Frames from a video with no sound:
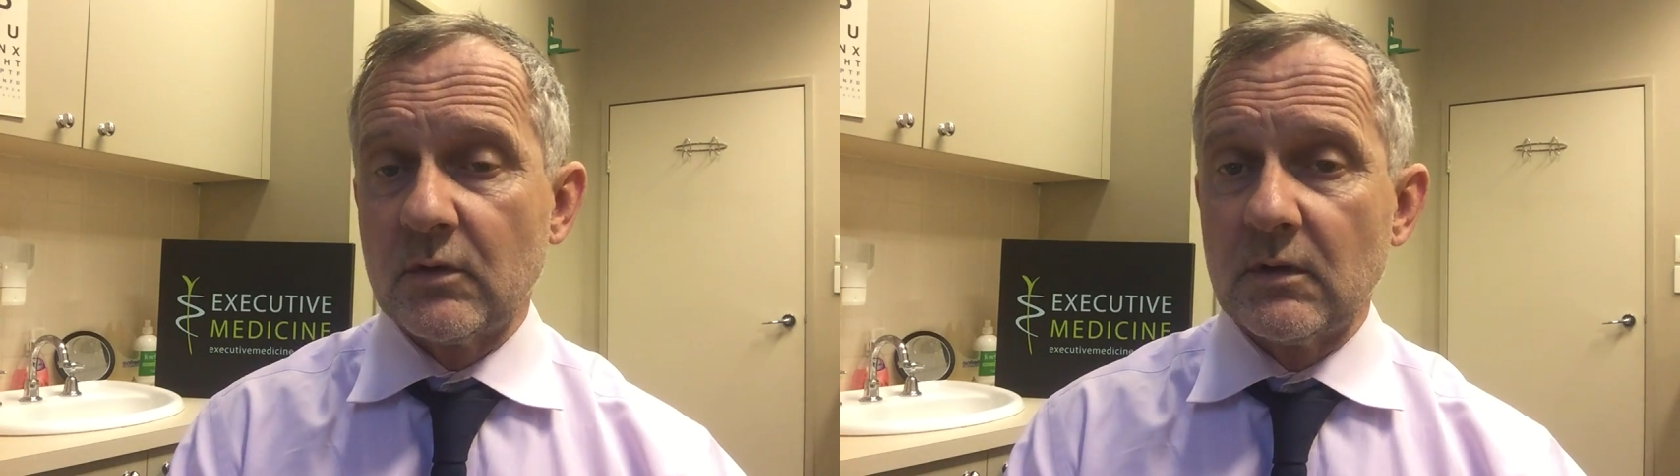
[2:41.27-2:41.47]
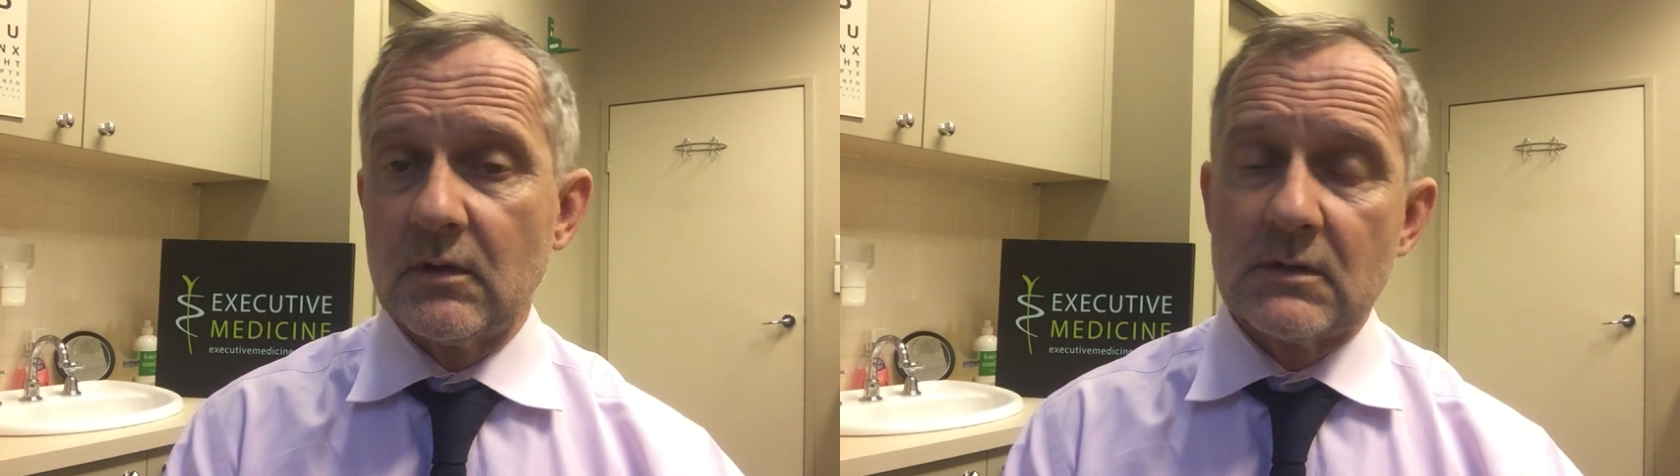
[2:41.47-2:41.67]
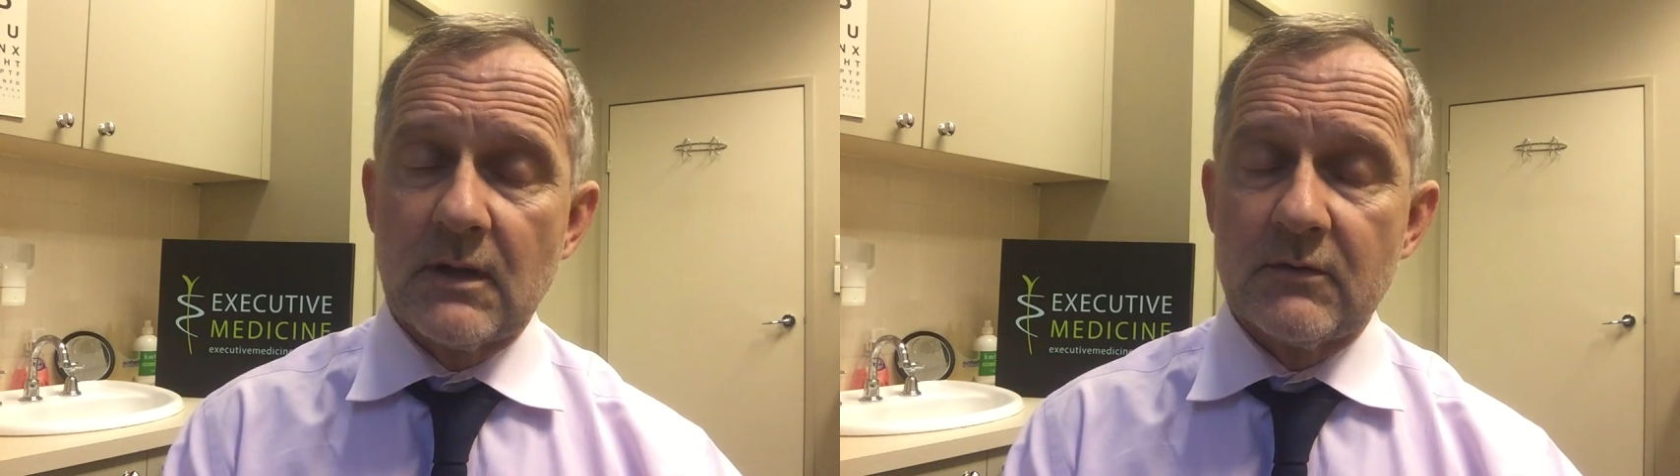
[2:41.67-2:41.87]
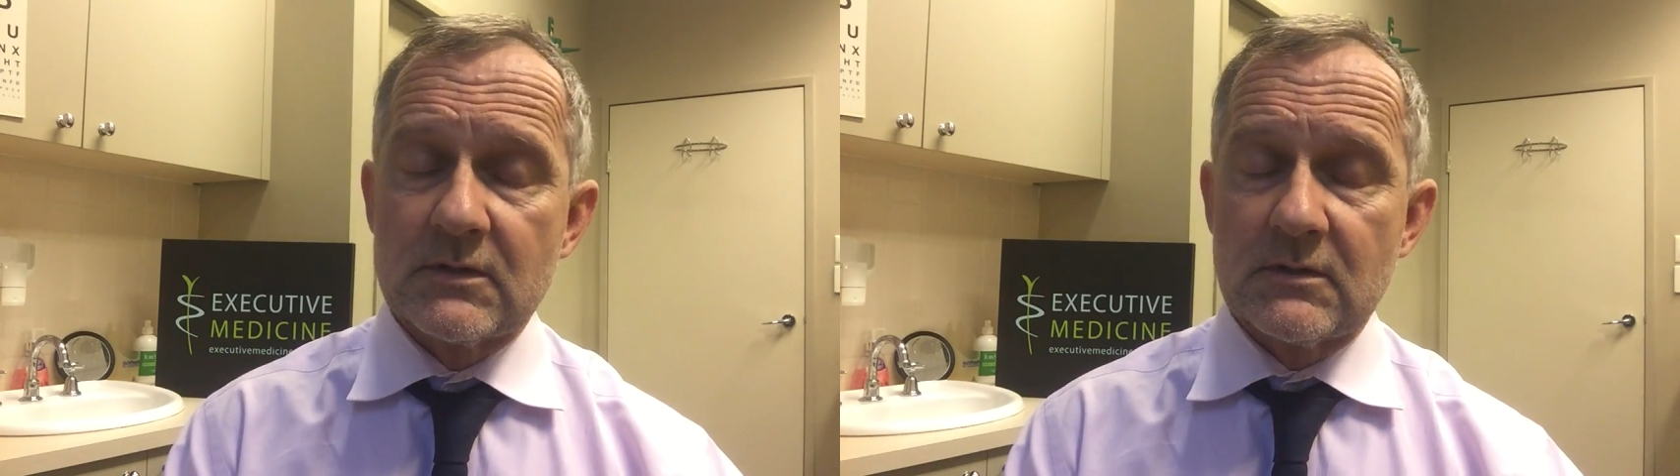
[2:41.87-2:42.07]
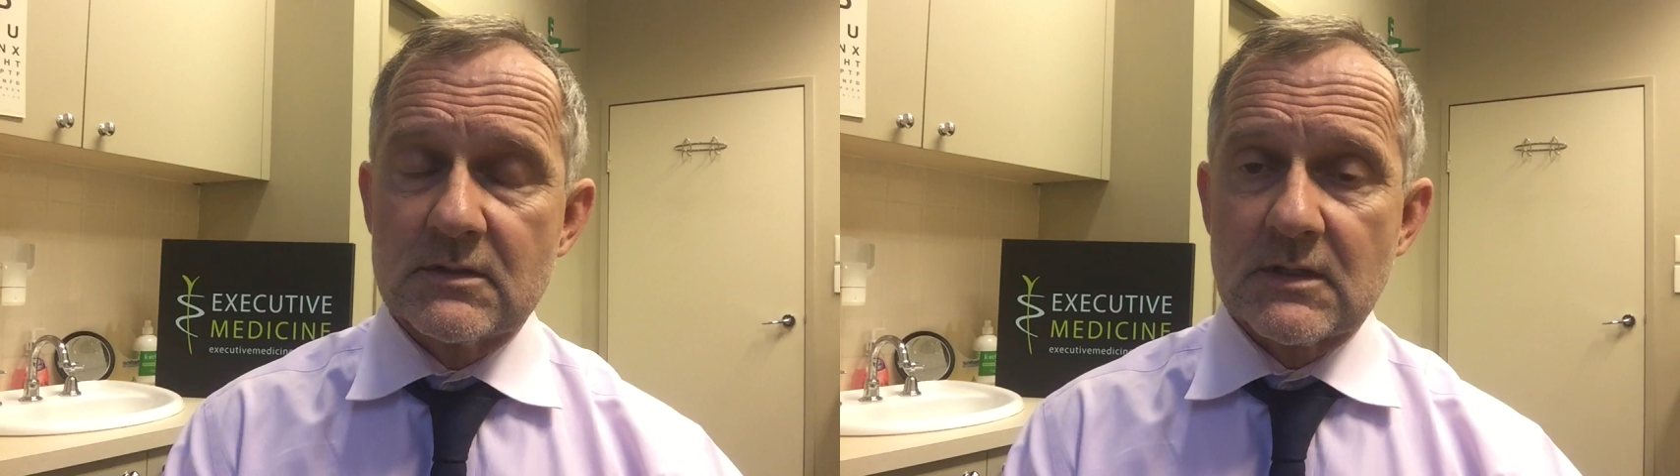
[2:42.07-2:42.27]
at it and have a
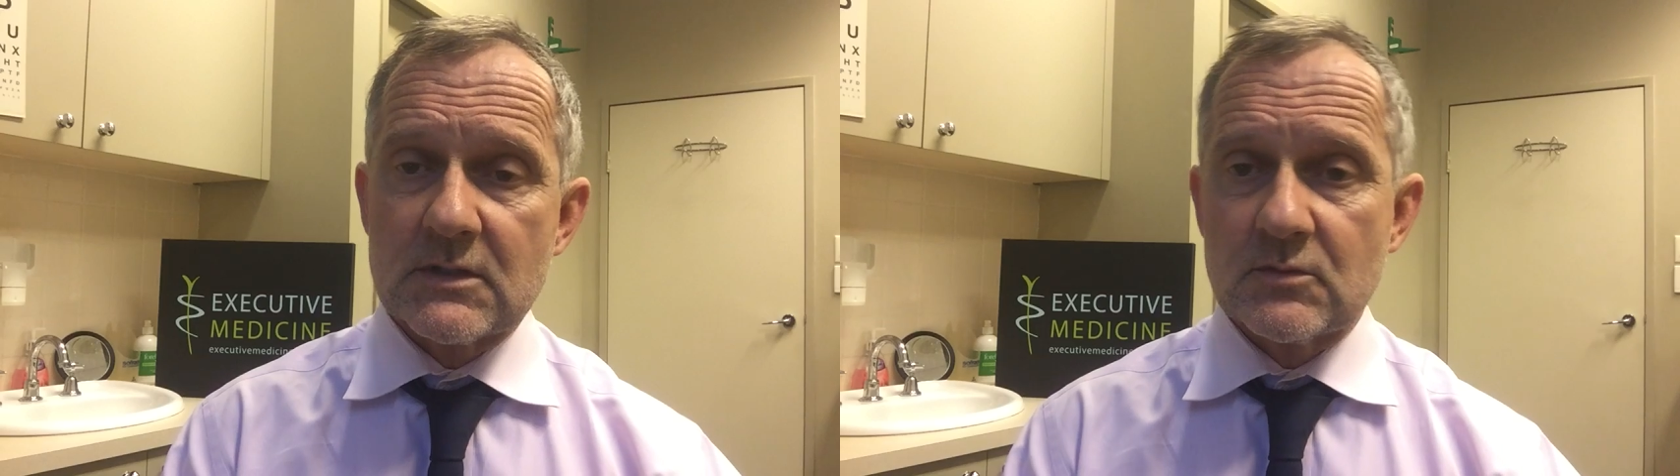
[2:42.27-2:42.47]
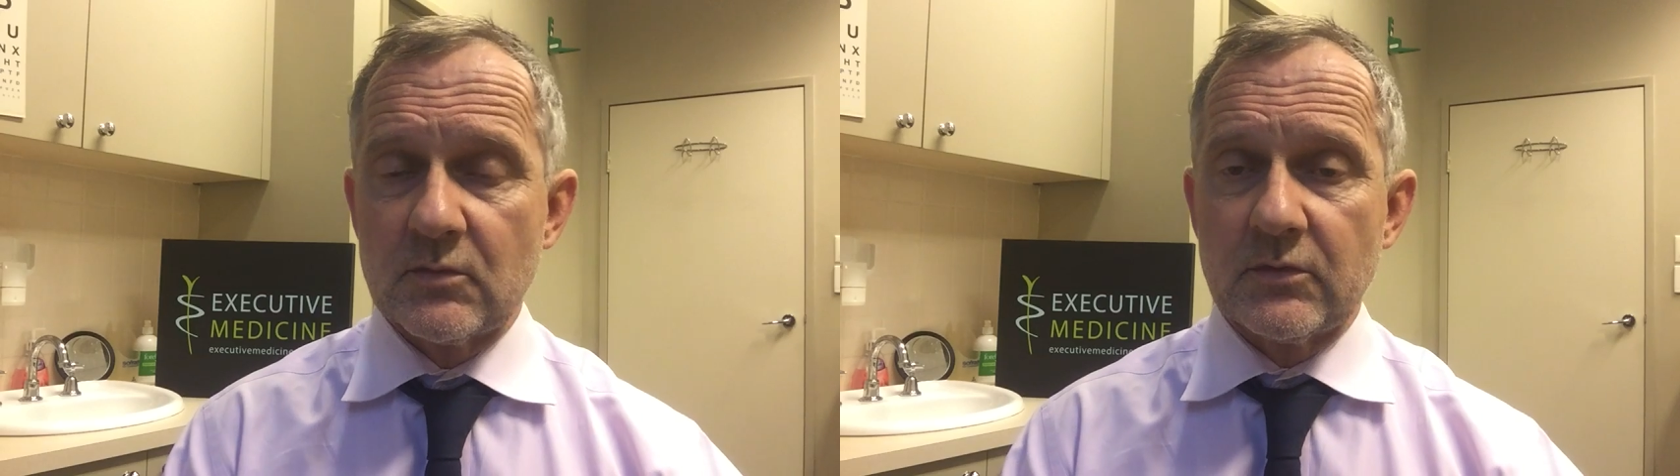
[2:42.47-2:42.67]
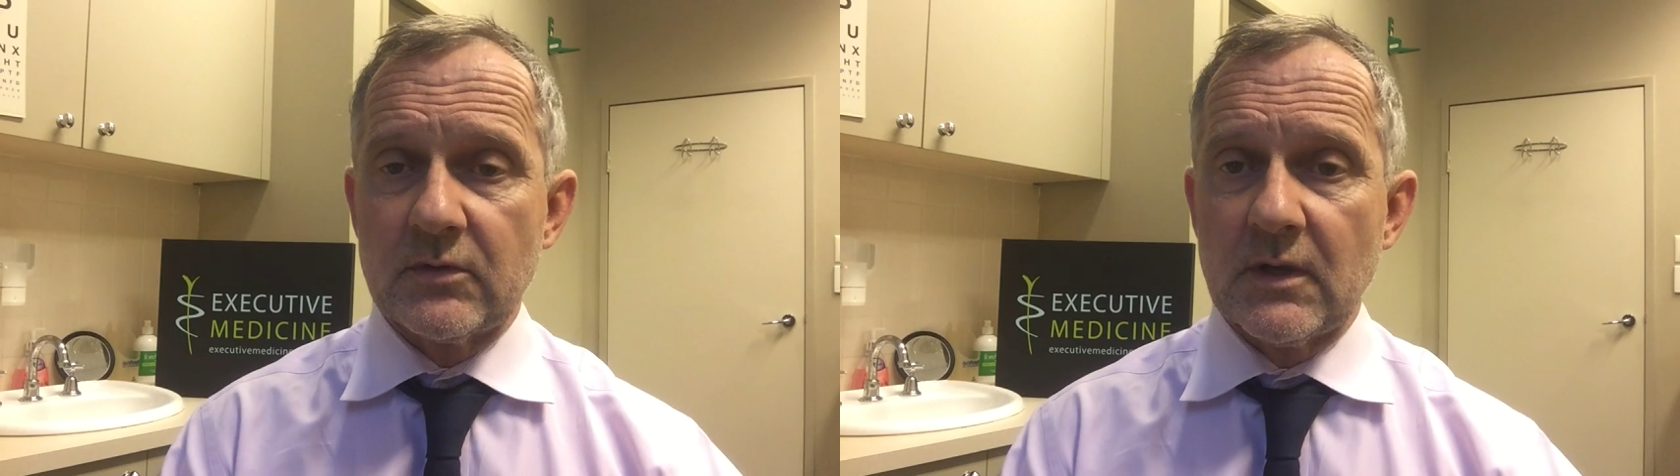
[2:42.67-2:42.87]
discussion with